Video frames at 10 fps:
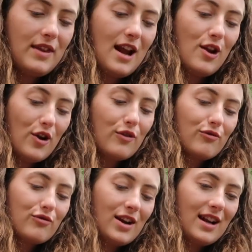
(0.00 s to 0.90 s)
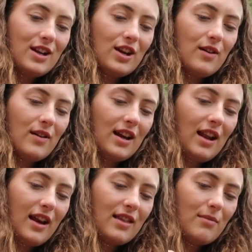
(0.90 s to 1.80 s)
they look really cute and I
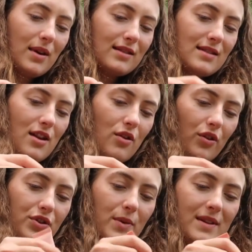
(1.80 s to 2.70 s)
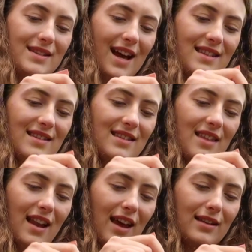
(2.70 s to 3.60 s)
like them because they're not too intense. So
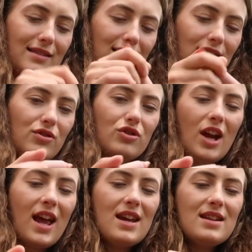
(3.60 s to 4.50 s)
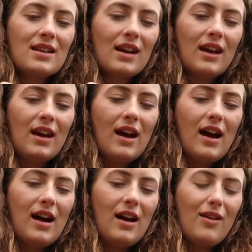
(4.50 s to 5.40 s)
they're like a subtle shade.
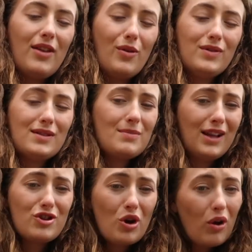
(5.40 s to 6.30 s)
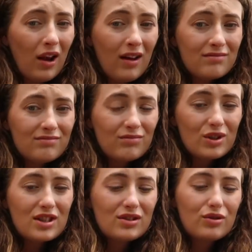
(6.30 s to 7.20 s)
They also smell like chocolate,
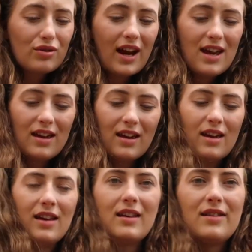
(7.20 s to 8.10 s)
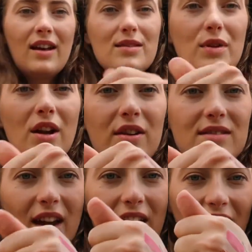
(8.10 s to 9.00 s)
which is great. That's what it looks
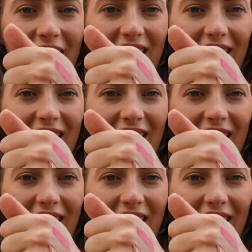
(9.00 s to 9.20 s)
like. I